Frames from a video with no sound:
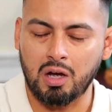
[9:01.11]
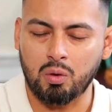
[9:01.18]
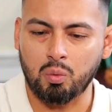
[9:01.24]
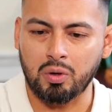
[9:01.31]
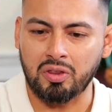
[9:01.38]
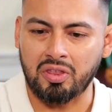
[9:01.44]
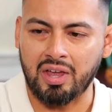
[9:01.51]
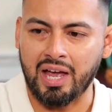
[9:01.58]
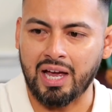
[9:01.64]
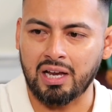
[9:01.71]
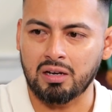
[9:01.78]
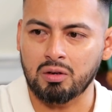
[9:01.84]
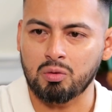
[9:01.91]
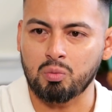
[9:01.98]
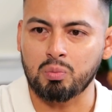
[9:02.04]
with
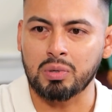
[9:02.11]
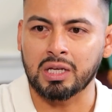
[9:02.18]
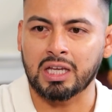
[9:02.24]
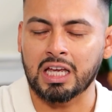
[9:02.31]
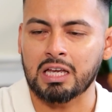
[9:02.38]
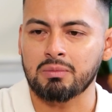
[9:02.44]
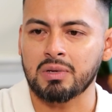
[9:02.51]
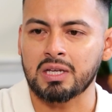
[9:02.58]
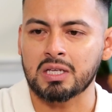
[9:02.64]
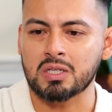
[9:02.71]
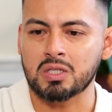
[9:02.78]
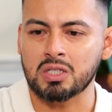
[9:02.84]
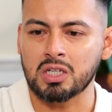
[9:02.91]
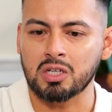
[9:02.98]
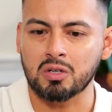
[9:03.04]
that, became a
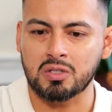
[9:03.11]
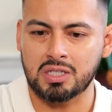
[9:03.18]
senior